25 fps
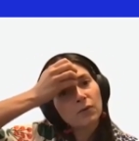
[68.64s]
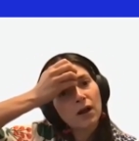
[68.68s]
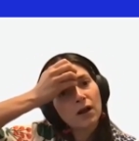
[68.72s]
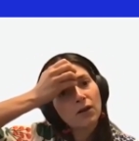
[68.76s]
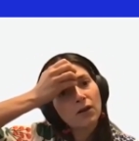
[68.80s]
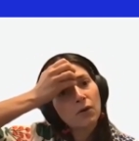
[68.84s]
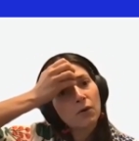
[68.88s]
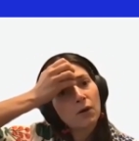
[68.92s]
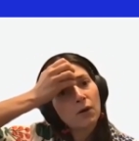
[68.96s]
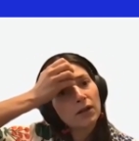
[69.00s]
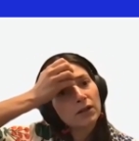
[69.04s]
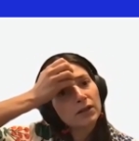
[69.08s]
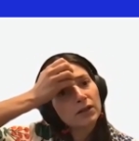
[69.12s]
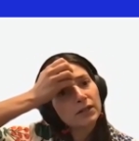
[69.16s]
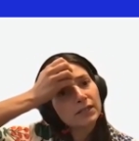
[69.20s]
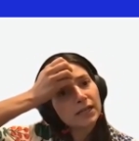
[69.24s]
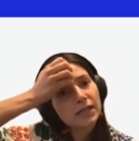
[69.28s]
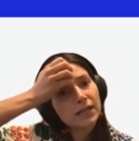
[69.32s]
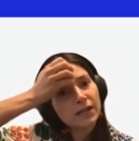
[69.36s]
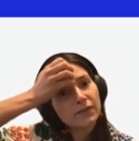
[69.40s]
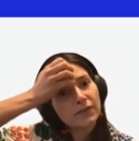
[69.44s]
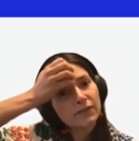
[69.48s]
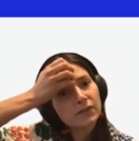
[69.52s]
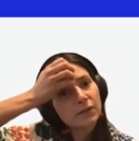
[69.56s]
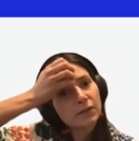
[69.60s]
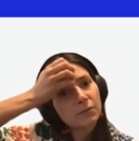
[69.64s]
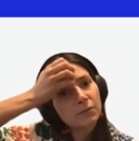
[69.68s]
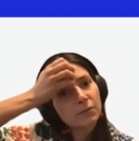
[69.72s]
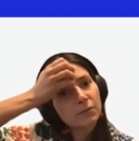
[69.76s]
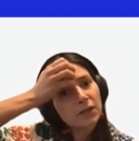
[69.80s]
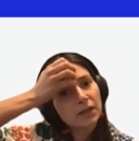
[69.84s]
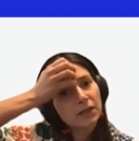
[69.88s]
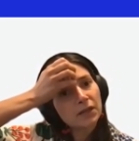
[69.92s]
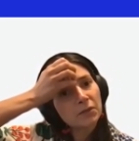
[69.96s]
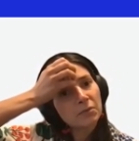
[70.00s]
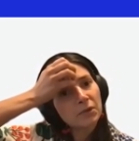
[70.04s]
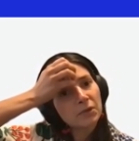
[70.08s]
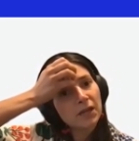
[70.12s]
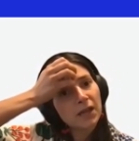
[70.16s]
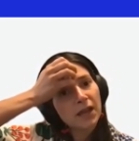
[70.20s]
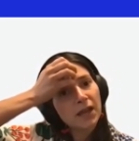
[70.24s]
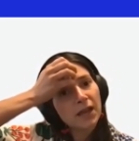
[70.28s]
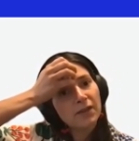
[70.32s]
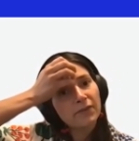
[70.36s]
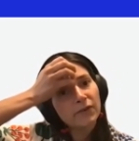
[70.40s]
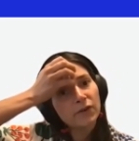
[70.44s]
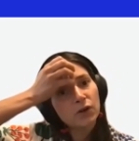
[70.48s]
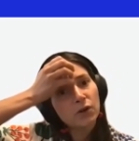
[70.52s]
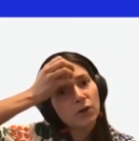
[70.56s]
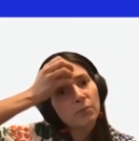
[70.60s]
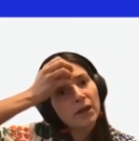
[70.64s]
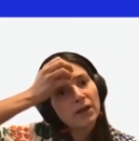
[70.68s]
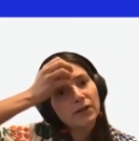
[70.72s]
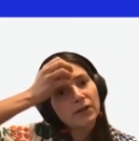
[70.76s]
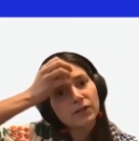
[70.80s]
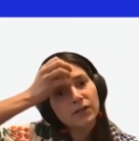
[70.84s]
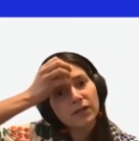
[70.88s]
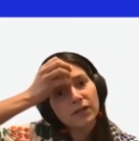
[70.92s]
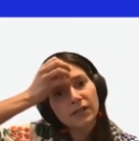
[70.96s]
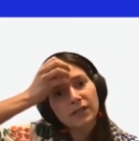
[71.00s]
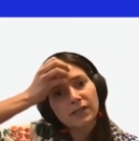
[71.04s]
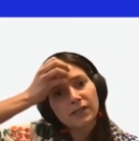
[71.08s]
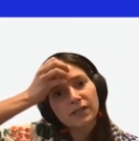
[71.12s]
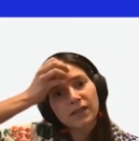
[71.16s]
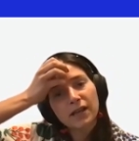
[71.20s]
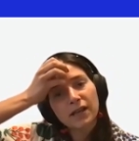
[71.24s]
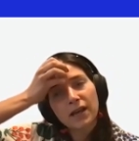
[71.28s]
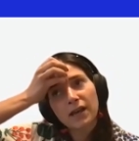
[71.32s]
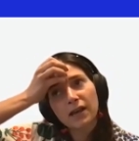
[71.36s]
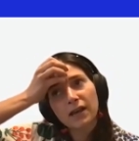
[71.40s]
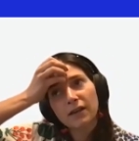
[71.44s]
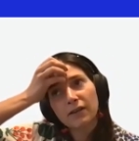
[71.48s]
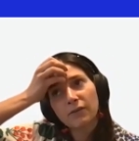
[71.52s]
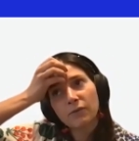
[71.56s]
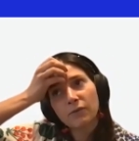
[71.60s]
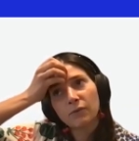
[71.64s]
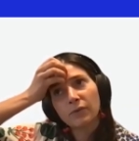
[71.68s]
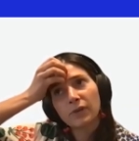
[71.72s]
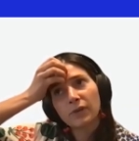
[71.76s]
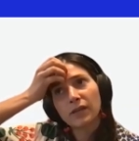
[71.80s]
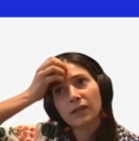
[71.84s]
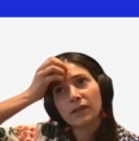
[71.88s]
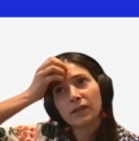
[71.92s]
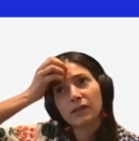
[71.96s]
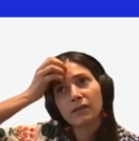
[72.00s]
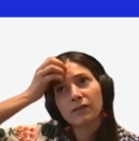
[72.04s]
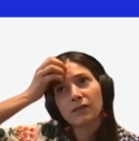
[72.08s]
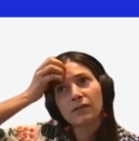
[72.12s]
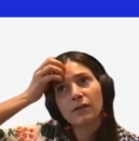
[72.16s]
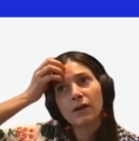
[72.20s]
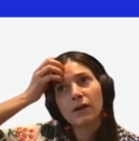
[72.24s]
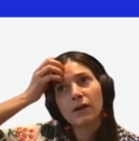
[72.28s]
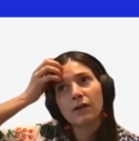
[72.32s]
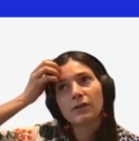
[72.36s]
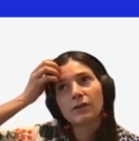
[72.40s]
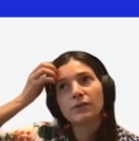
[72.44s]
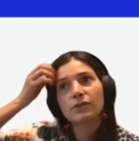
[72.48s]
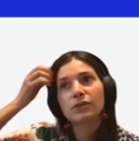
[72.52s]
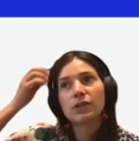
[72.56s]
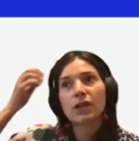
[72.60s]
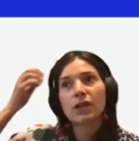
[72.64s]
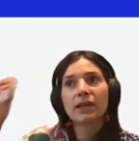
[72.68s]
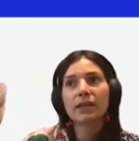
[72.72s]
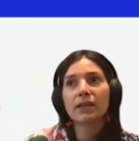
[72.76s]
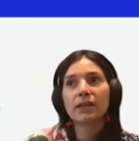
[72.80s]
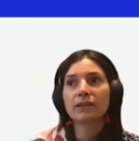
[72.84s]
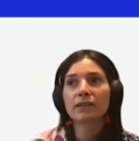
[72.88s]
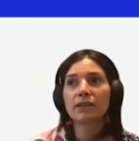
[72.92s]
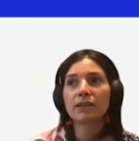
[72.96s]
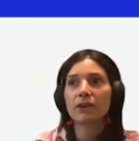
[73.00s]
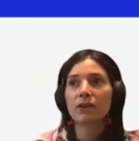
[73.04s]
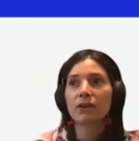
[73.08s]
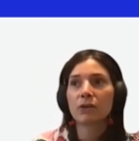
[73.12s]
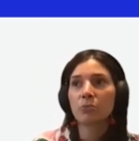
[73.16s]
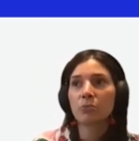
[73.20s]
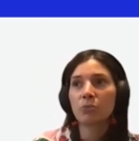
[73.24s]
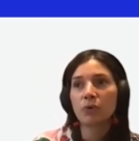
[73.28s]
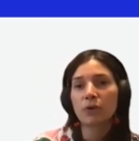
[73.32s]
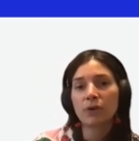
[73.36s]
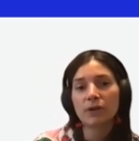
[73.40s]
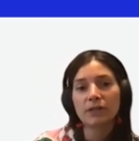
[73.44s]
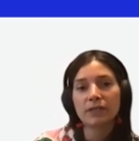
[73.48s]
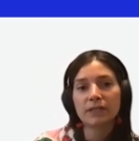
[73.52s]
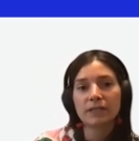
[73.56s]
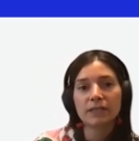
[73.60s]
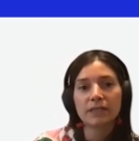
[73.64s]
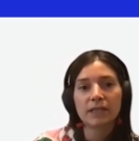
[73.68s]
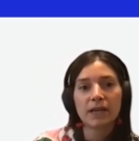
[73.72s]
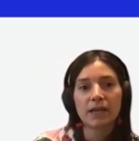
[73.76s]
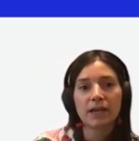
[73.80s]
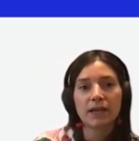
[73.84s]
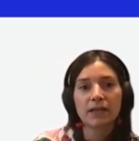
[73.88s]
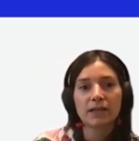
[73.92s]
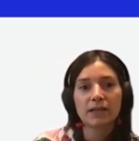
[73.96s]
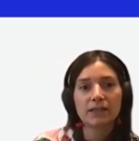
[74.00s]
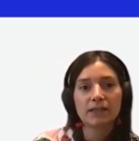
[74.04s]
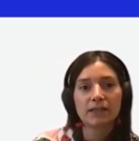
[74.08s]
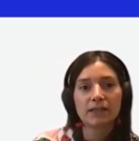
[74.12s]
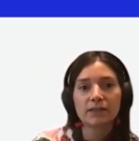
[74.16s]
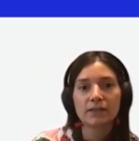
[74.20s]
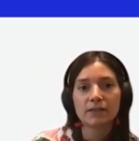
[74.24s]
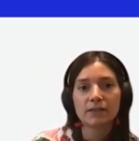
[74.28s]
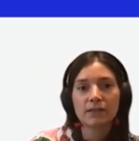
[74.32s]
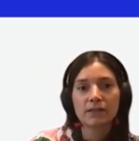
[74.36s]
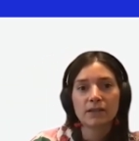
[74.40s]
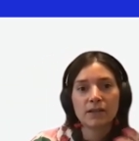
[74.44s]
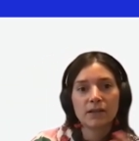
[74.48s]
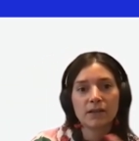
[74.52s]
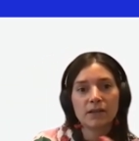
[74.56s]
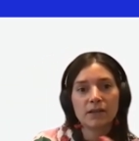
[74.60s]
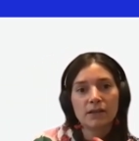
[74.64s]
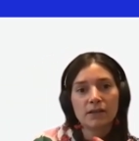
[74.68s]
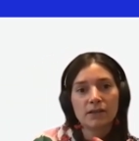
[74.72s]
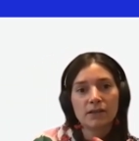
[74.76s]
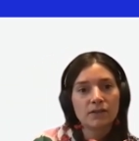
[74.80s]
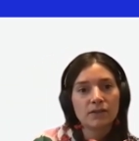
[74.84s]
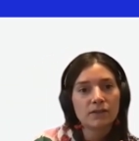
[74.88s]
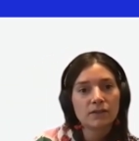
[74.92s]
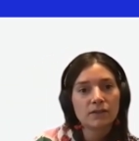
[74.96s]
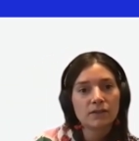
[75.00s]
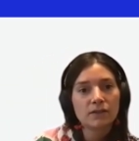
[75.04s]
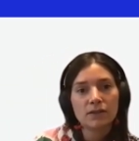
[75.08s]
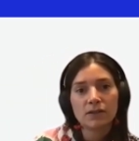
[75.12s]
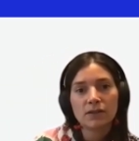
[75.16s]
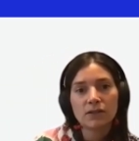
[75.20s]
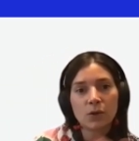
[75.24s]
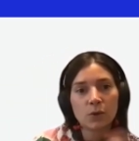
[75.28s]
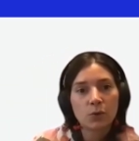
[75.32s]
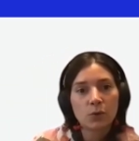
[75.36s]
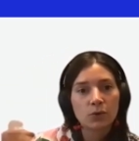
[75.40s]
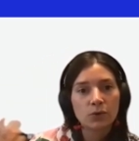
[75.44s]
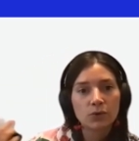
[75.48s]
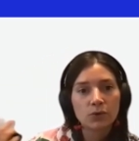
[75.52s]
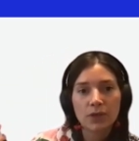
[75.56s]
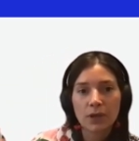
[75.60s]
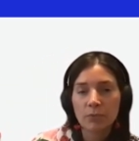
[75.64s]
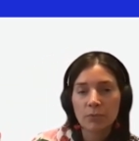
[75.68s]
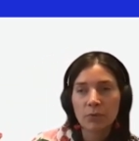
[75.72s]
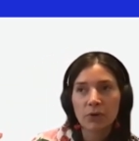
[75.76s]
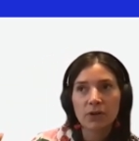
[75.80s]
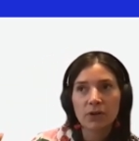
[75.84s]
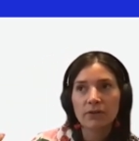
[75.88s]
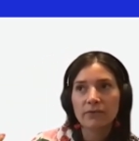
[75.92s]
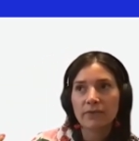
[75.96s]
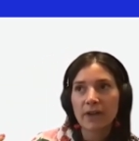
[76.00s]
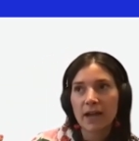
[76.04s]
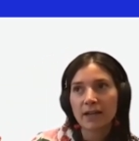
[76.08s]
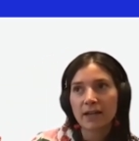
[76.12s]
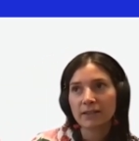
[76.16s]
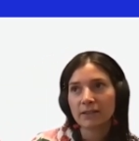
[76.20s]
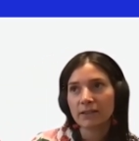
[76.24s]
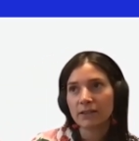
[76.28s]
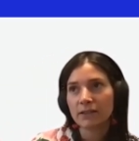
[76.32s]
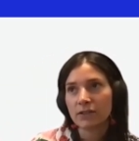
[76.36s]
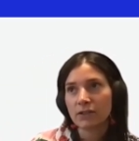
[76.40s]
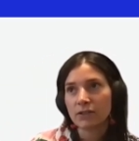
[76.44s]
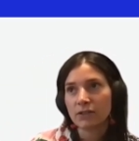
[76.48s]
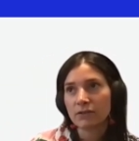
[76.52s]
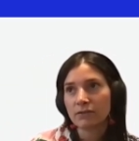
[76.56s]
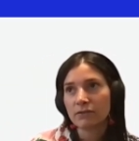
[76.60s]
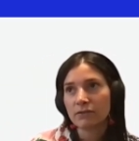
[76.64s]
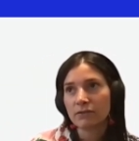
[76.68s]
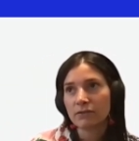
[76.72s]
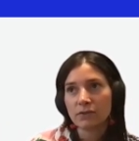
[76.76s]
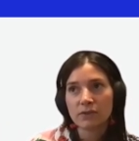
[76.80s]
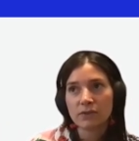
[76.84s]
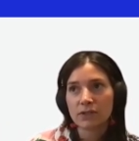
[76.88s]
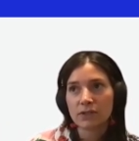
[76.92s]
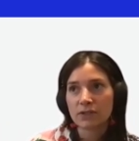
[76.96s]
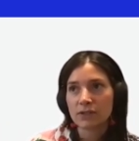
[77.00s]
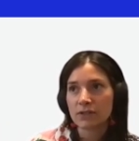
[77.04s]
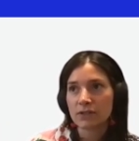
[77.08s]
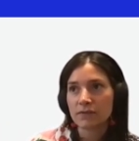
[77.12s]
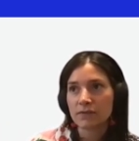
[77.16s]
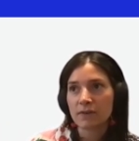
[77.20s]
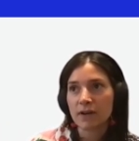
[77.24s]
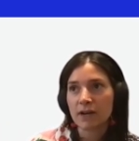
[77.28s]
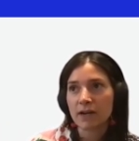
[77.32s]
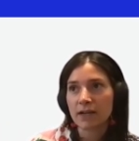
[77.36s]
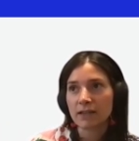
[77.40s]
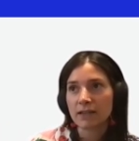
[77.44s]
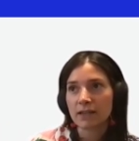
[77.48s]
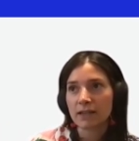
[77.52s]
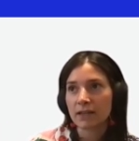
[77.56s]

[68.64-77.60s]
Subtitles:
on qualitative, some of like the behavioral metrics that we are tracking that are important to us is the total number of Atlan users, right?